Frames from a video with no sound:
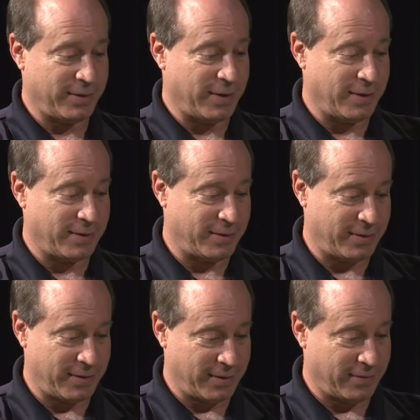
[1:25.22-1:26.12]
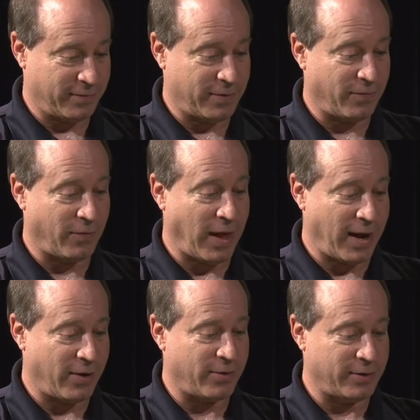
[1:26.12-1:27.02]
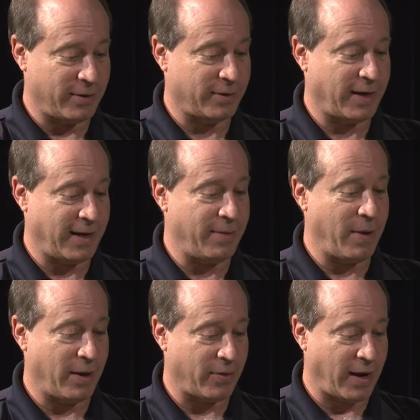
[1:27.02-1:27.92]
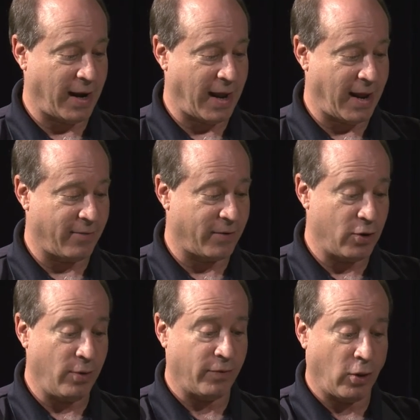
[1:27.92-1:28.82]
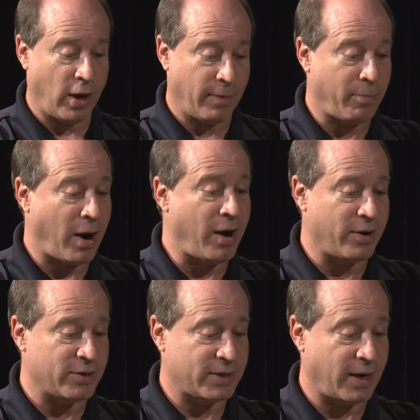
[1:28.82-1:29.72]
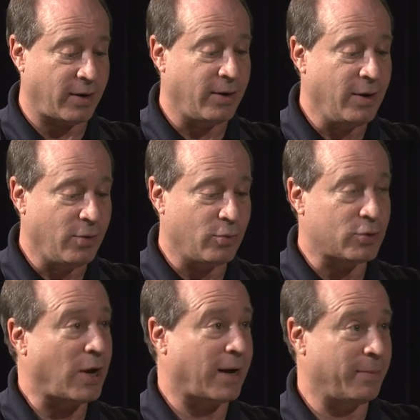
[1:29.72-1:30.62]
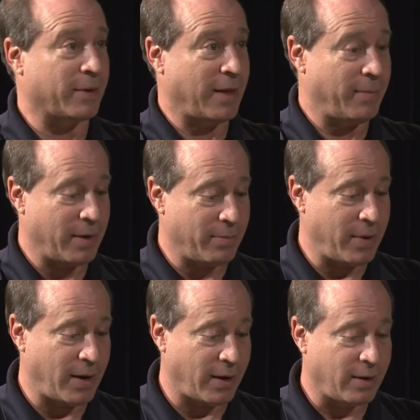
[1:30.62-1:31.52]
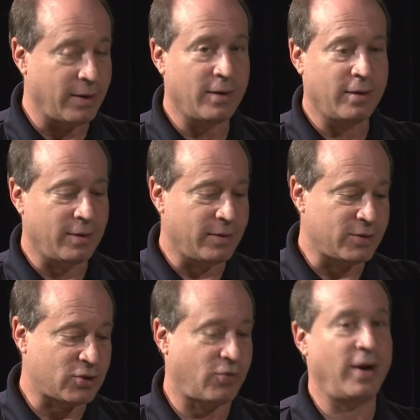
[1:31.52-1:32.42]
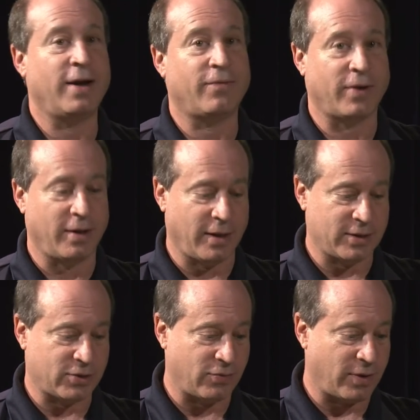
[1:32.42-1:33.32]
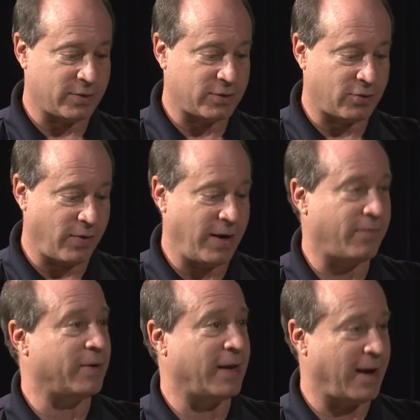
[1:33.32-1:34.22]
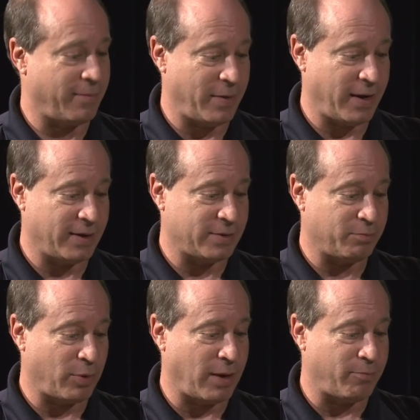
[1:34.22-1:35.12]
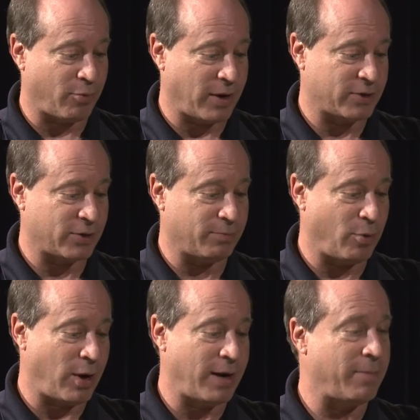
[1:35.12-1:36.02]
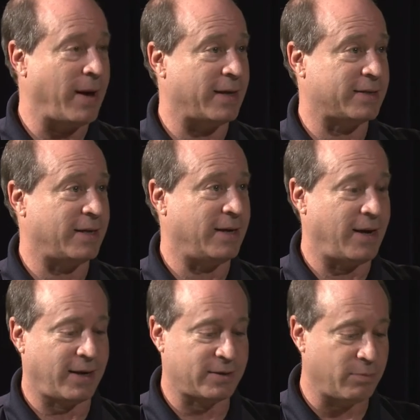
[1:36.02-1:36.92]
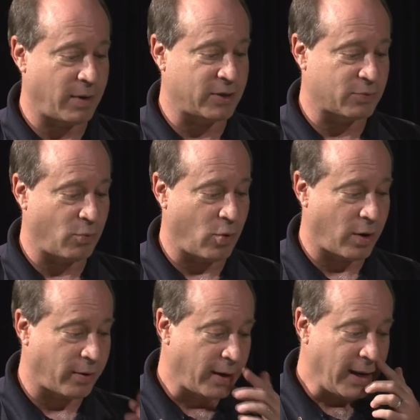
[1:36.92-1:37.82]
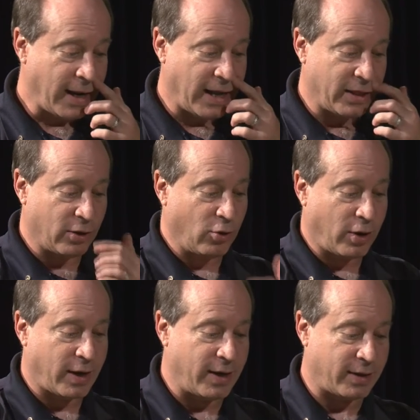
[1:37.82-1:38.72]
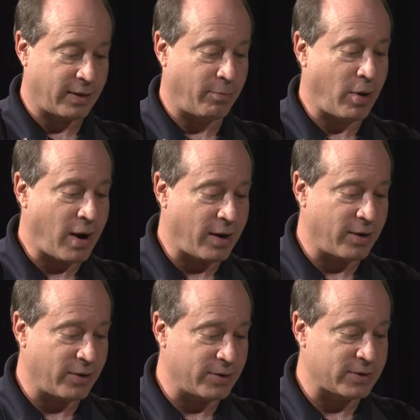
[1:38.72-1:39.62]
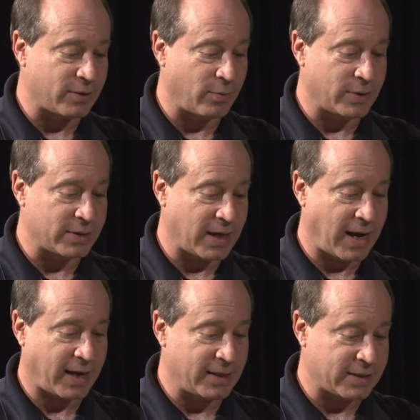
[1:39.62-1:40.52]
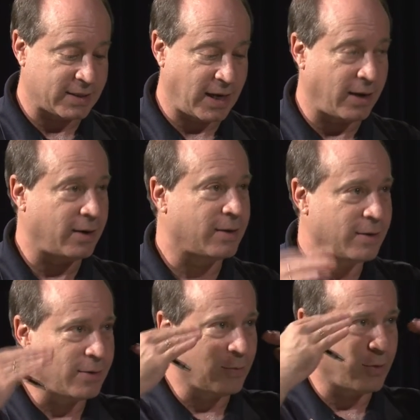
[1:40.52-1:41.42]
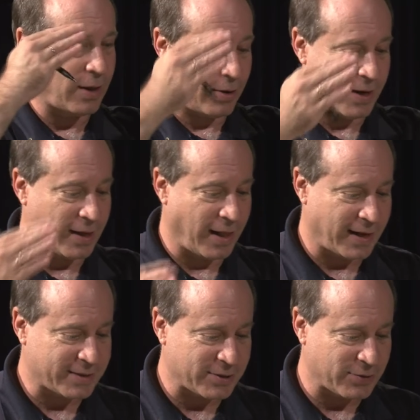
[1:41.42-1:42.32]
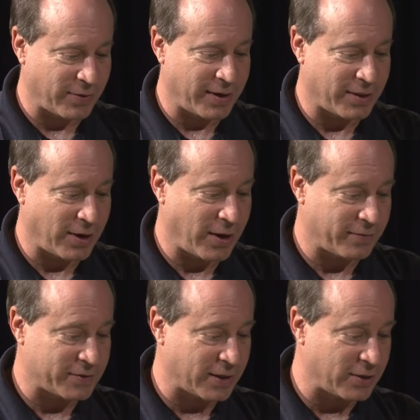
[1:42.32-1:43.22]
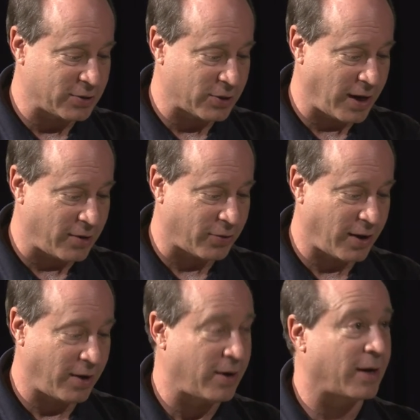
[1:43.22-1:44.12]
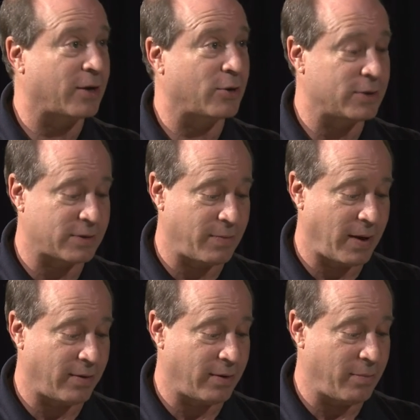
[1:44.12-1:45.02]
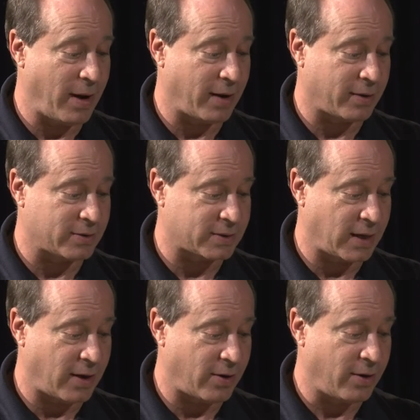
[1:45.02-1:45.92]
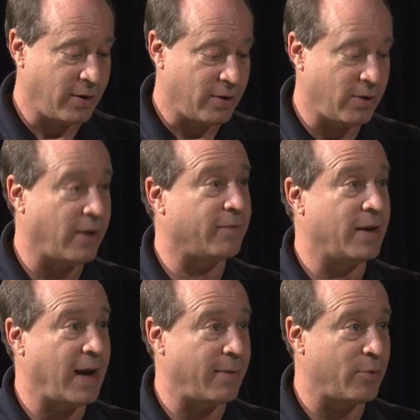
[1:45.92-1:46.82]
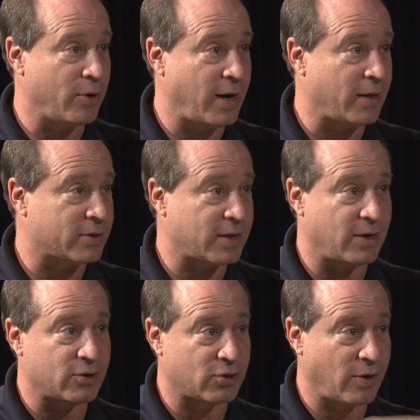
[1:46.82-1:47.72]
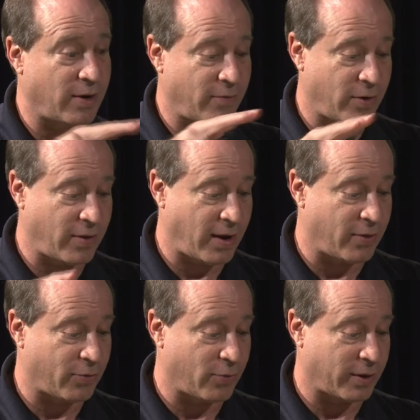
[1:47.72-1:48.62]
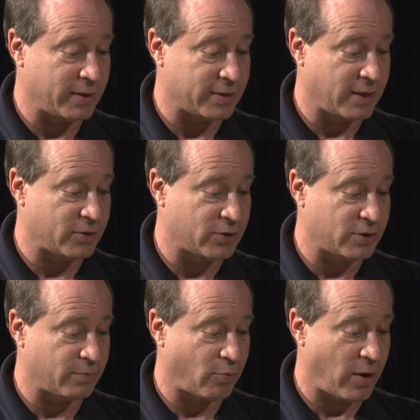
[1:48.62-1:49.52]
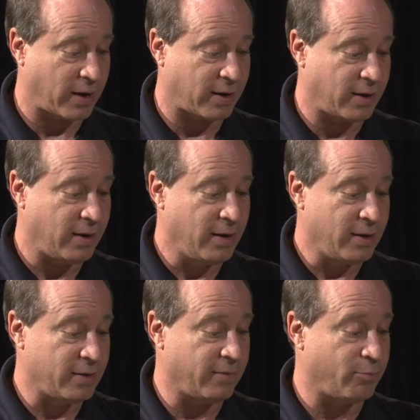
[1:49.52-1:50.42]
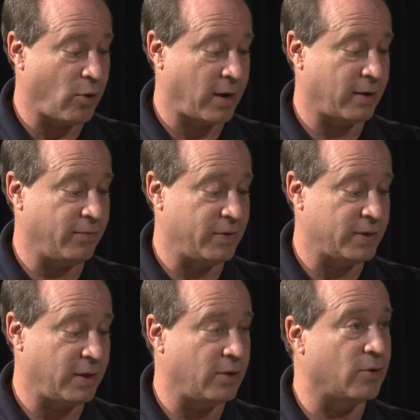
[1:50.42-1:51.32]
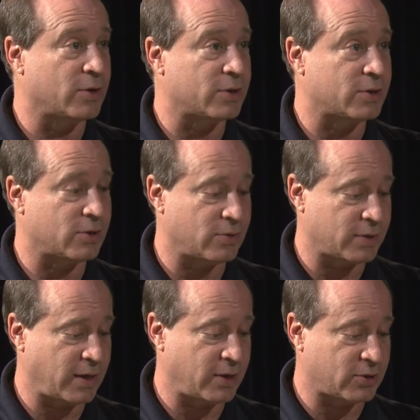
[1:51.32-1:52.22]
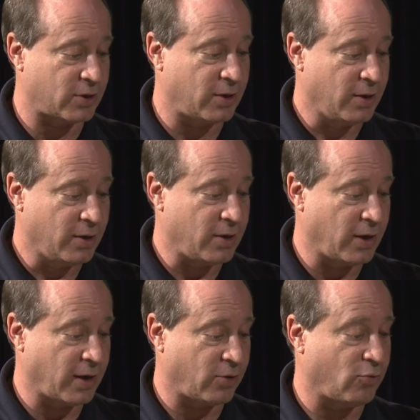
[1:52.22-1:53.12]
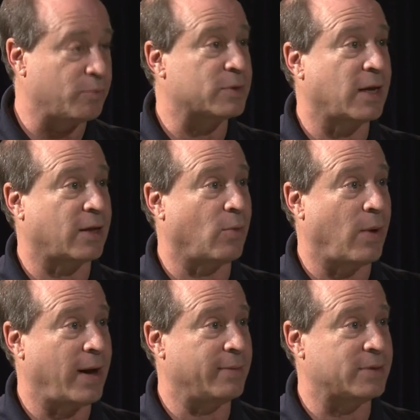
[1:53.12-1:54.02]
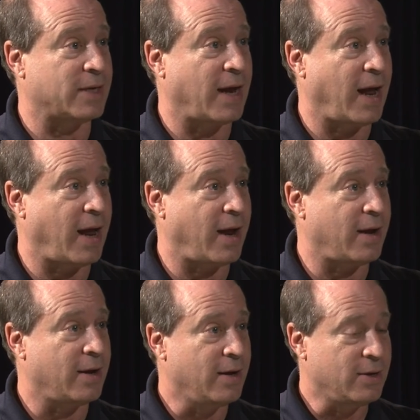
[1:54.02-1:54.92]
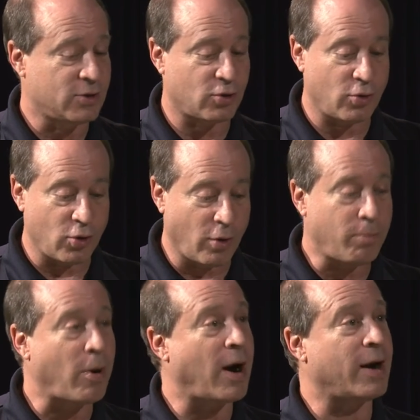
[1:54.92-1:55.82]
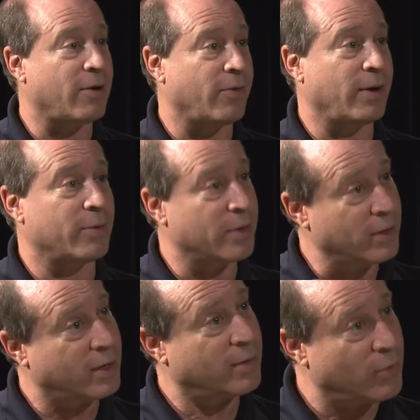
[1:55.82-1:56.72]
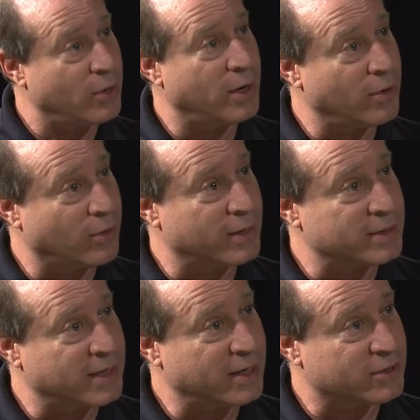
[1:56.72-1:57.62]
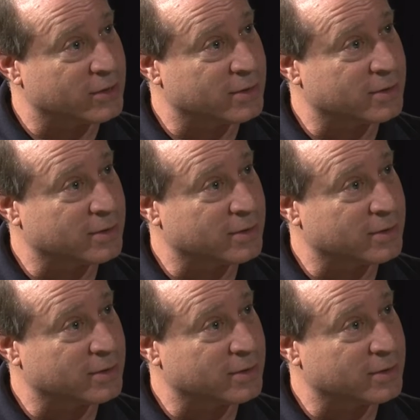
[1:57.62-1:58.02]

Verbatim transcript: the, the the flyer, the email that I have, and you have a lot of partners here. We'll talk about them in a minute. All right. Screening for cholesterol, screening for diabetes, blood pressure, body mass index, much more. And then looking at the partners, the ones that I can see without any glasses or anything. You have Signature Healthcare, you got uh -huh. Good Samaritan Medical Center, you have the Neighborhood Health Center, so you have all the health organizations in Brockton the Brockton Visiting Nurse Association, you get groups like the YMCA. Mm-hmm. So you're partnering with other community organizations.